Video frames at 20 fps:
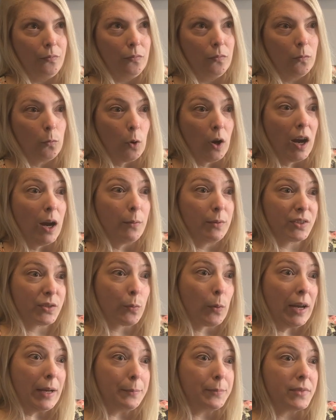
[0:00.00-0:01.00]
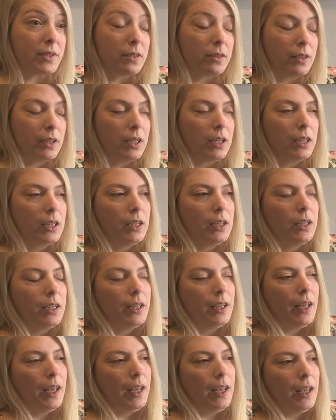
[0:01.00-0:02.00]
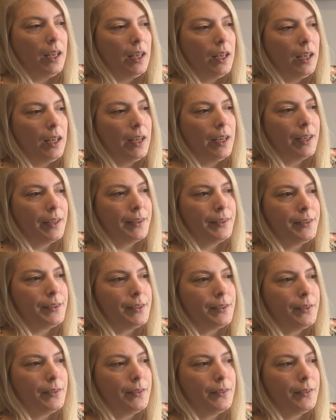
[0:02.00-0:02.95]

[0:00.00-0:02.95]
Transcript: where I was raped. And